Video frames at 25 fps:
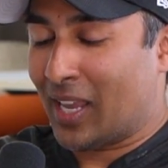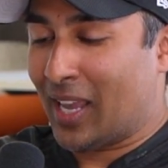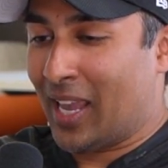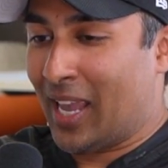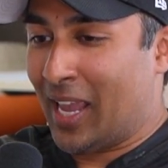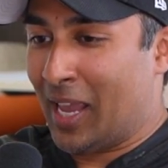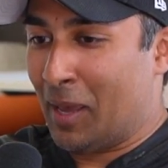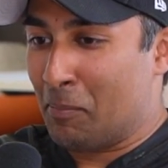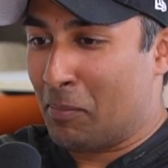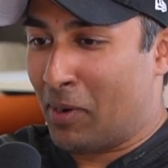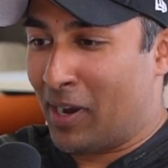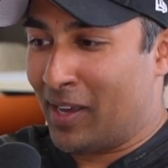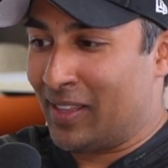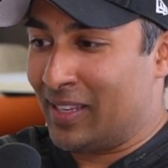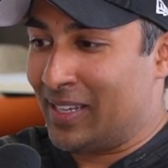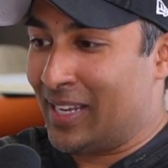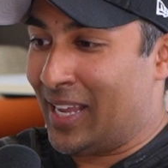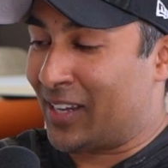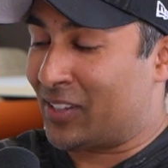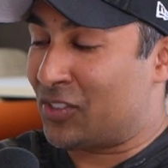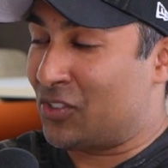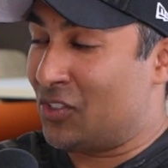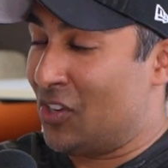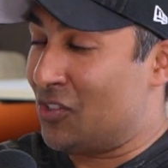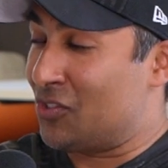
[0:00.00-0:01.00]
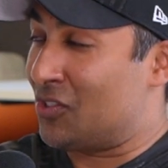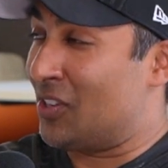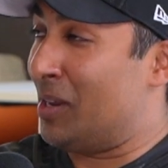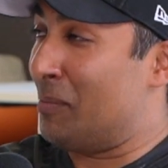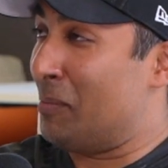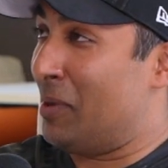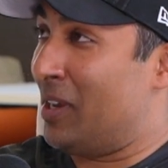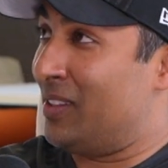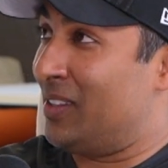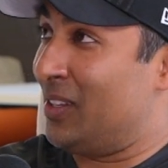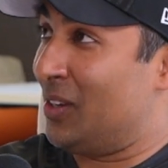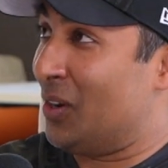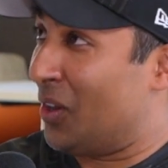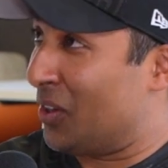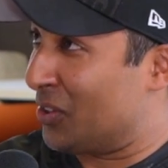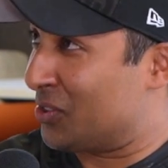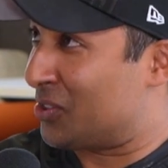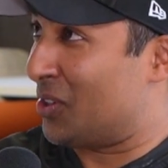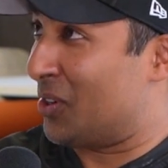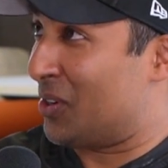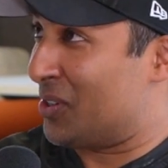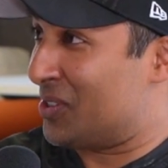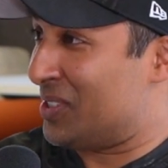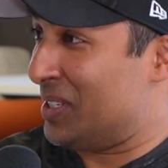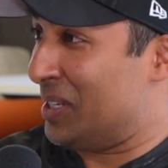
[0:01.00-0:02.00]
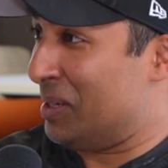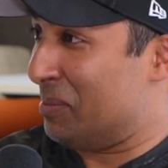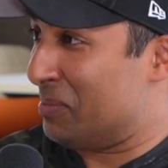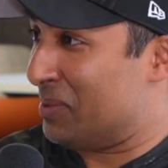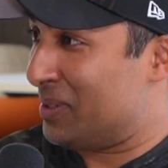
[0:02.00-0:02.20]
And by the next season, I made the All-Star team.